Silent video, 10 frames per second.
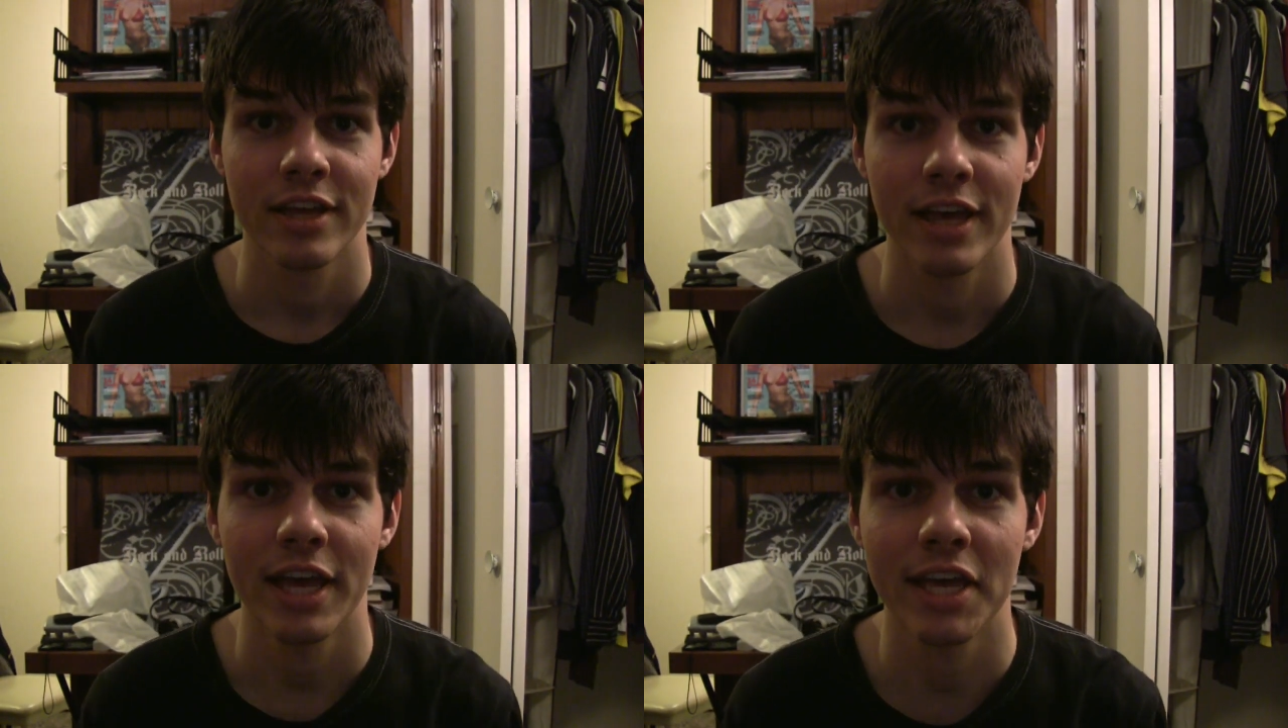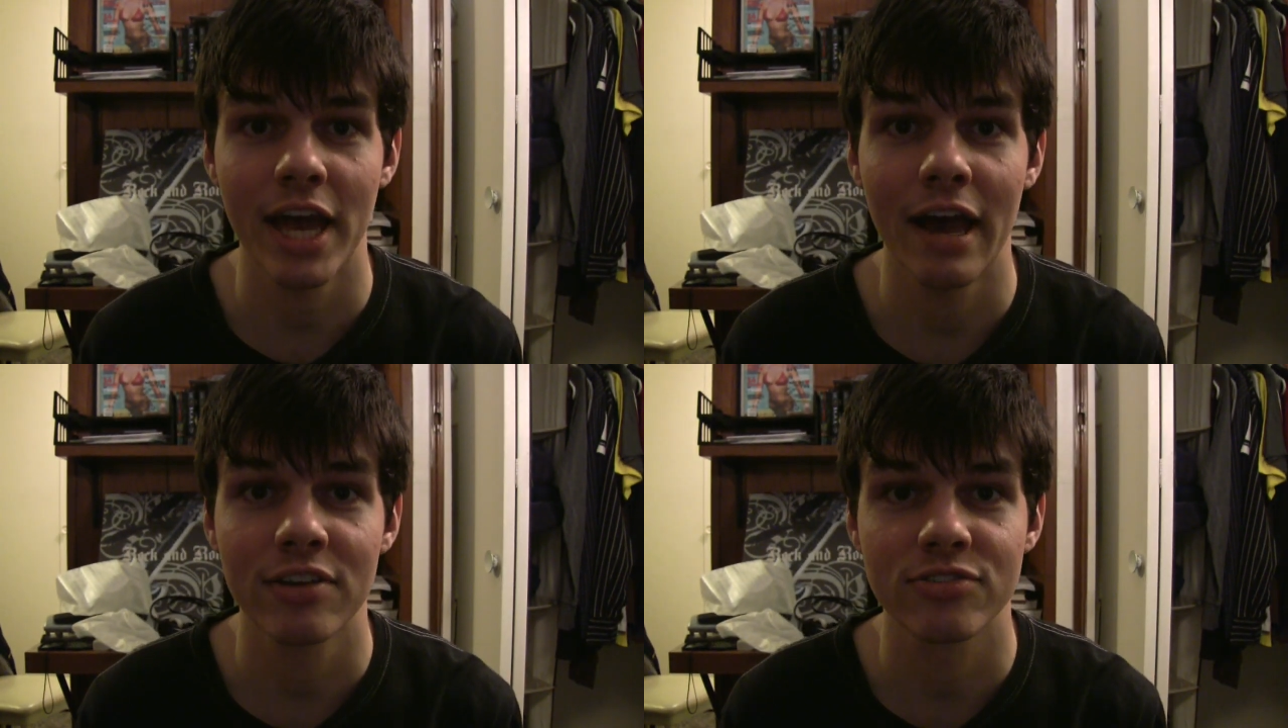Hey
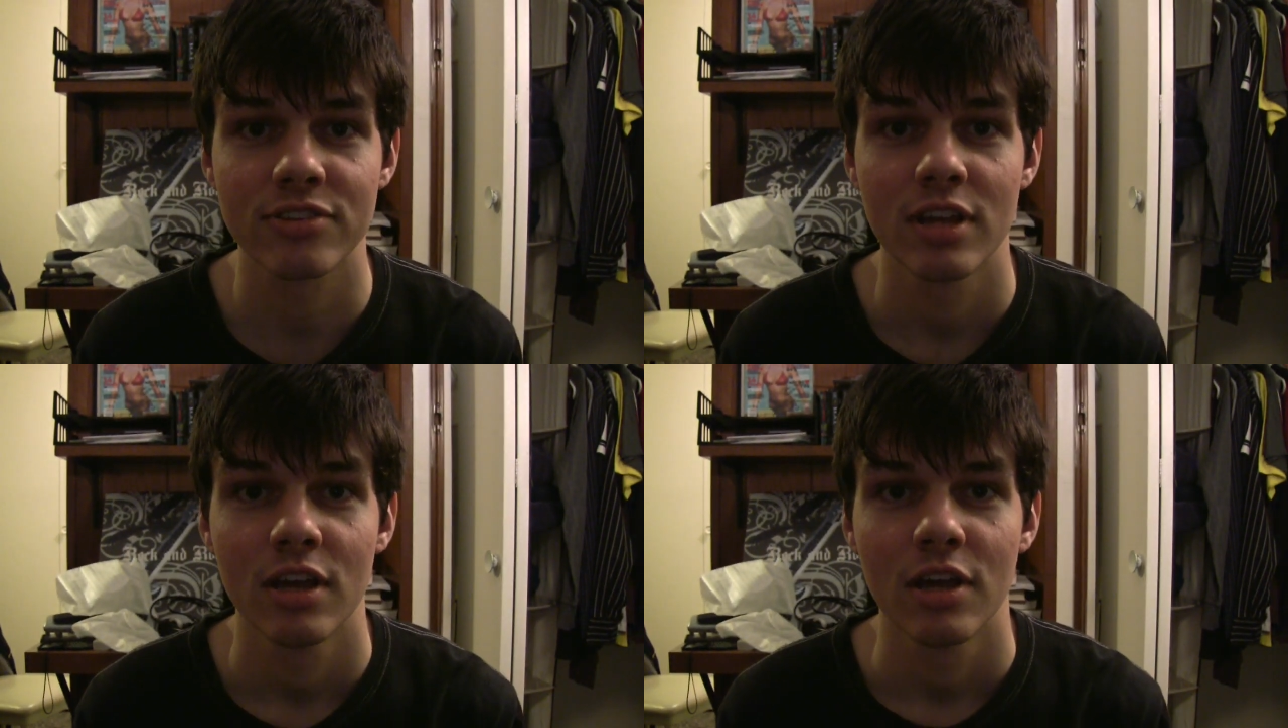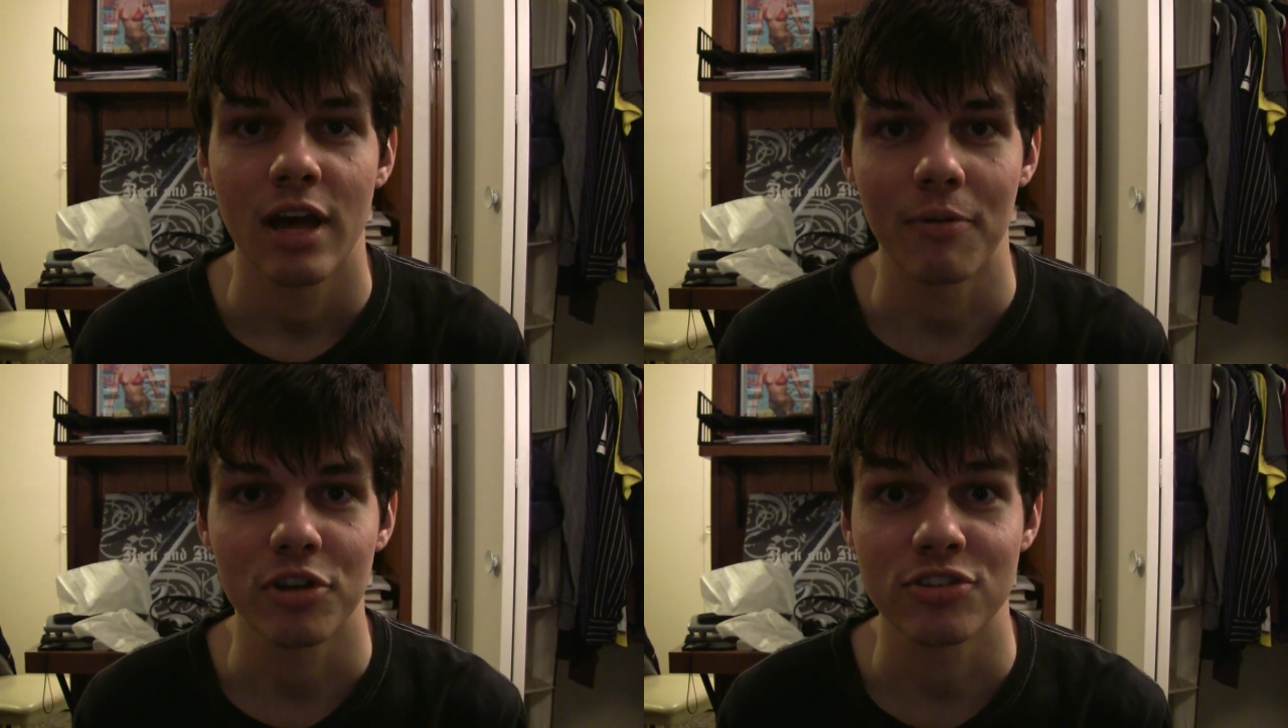guys,
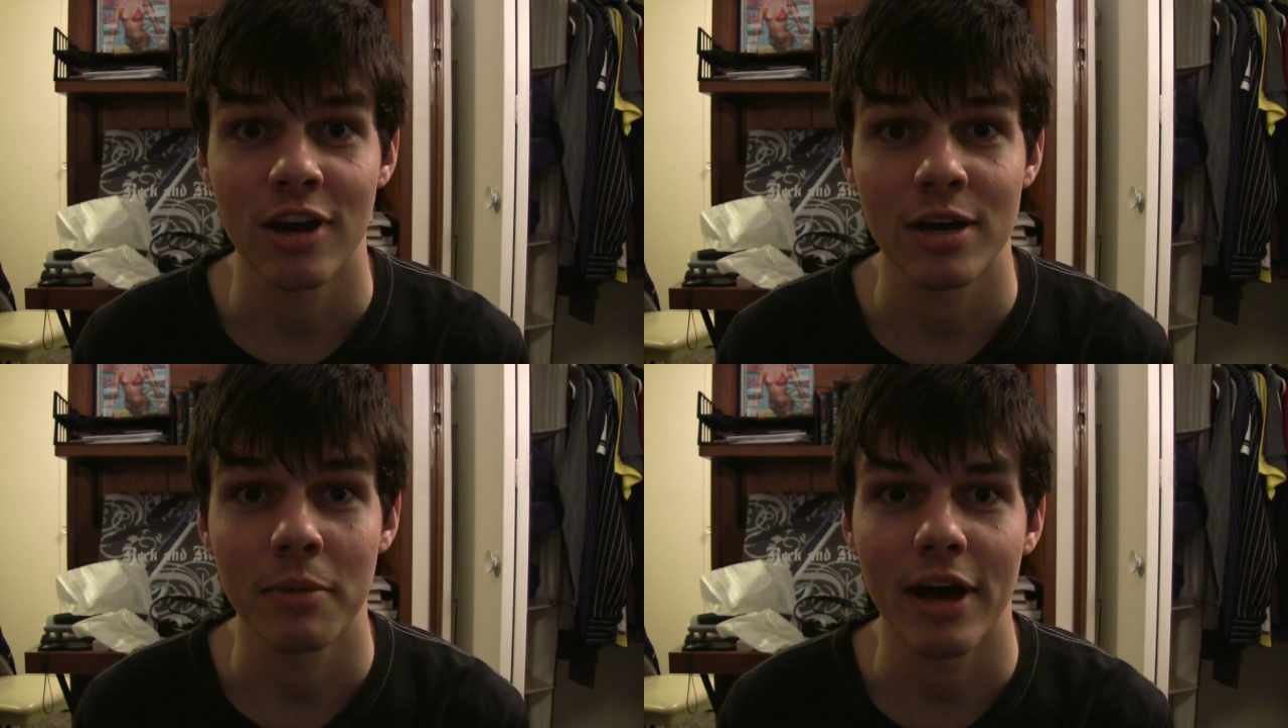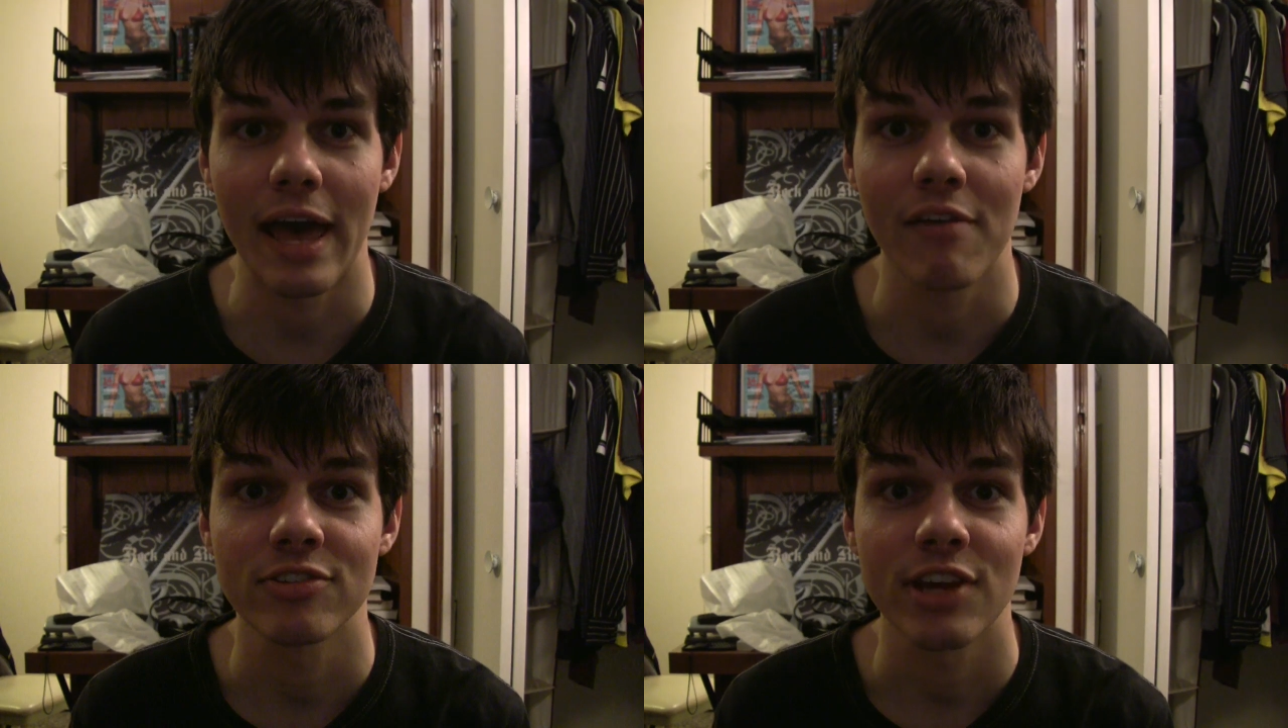I'm gonna talk about
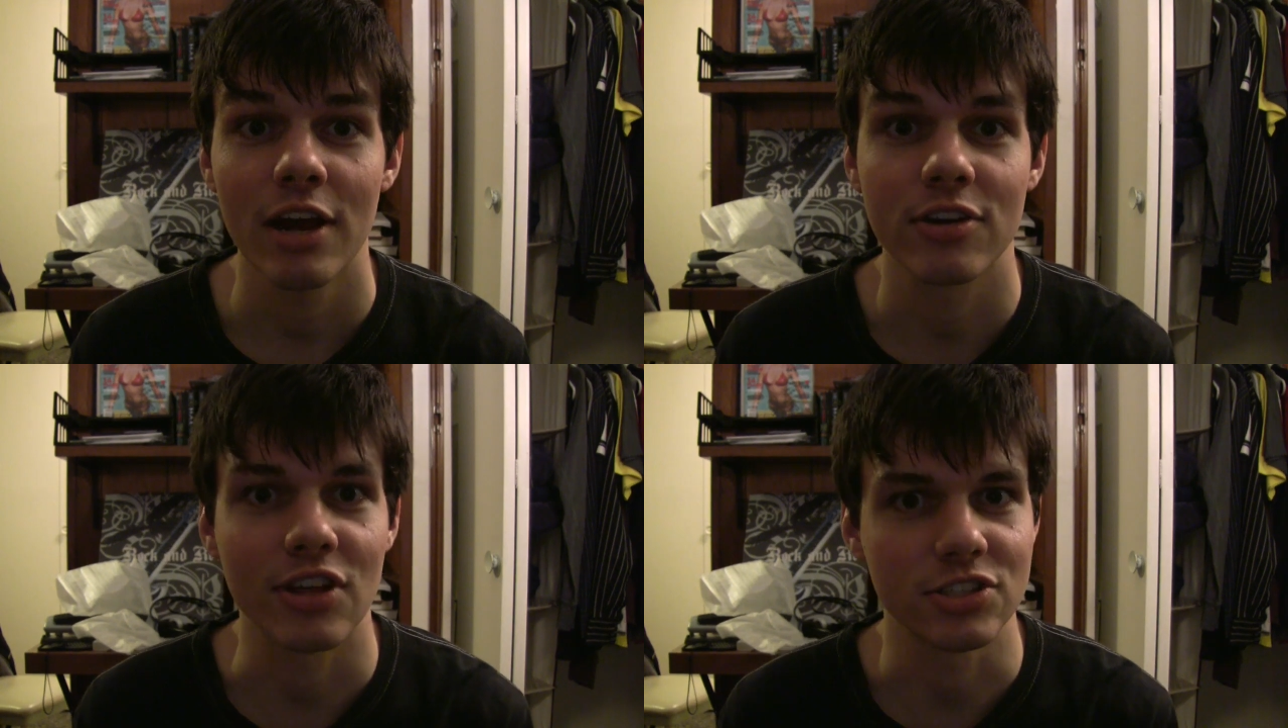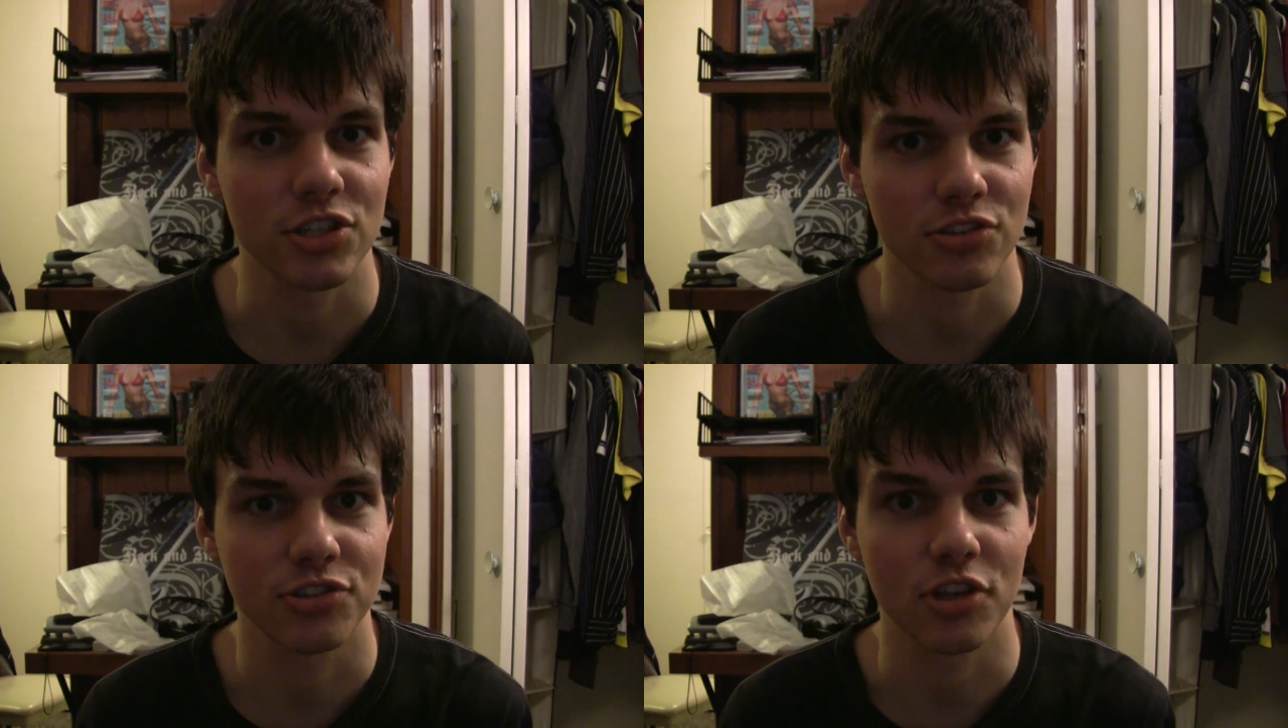Avatar because I
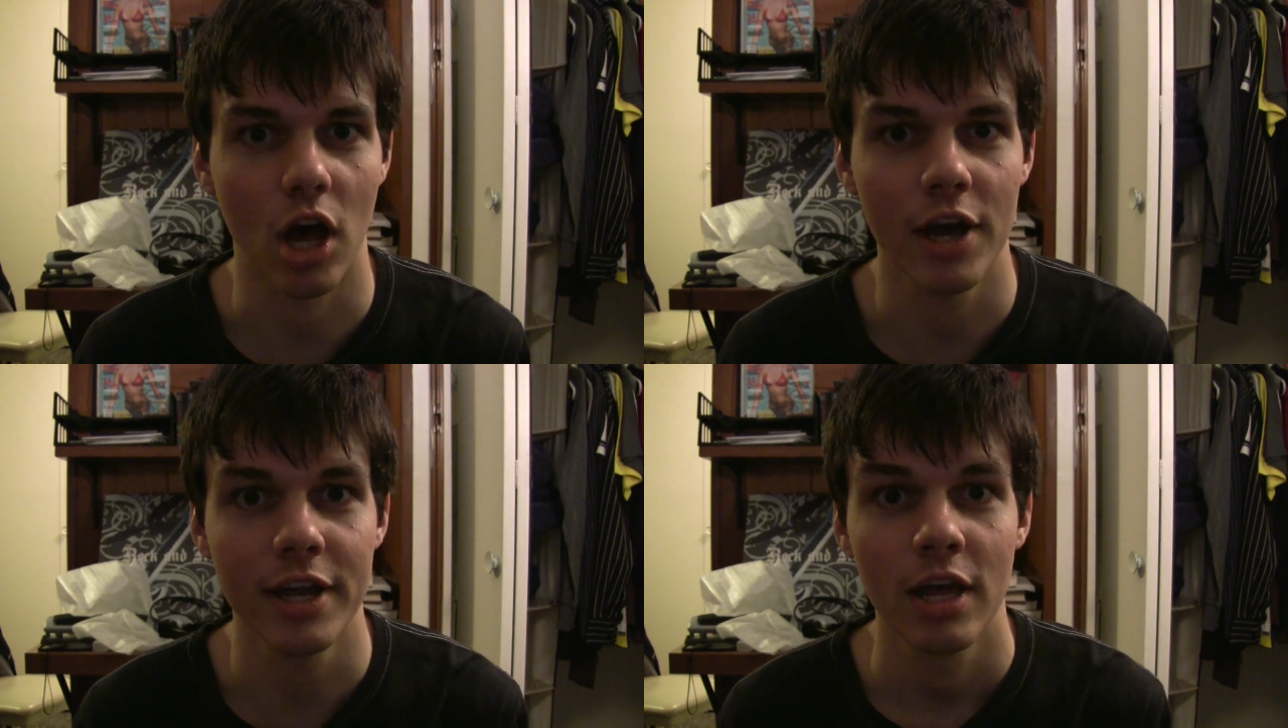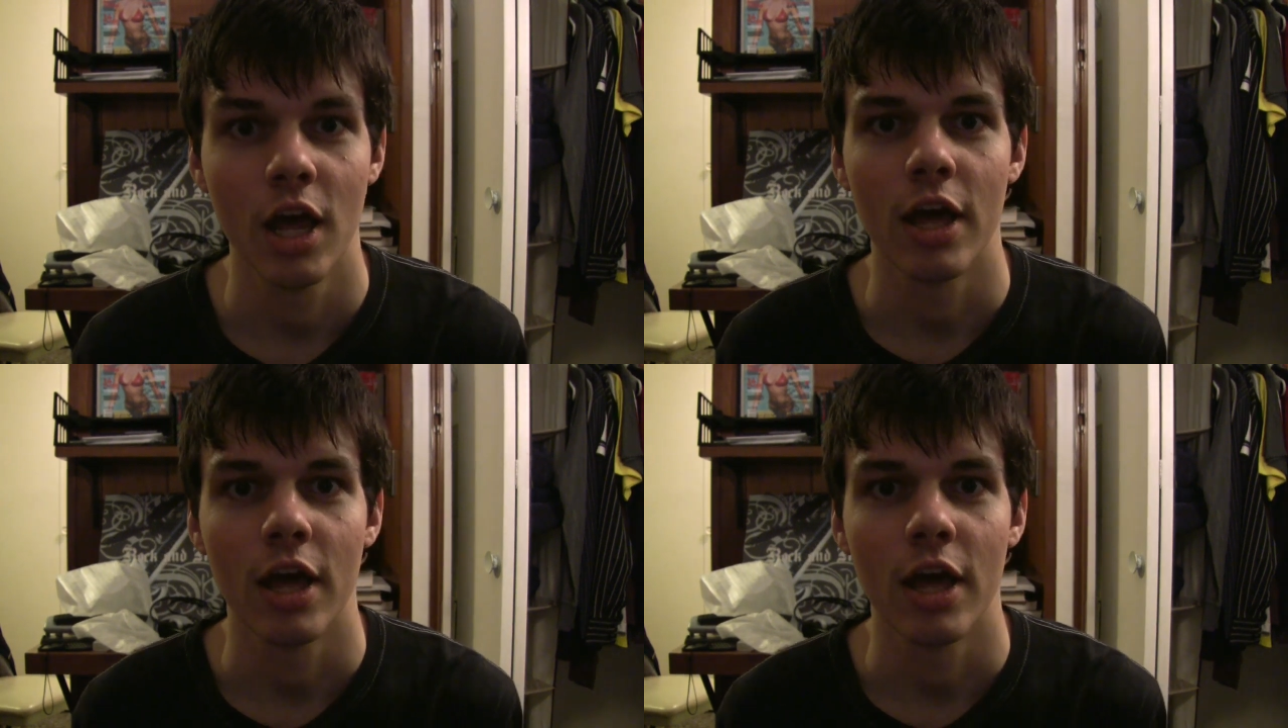just saw it.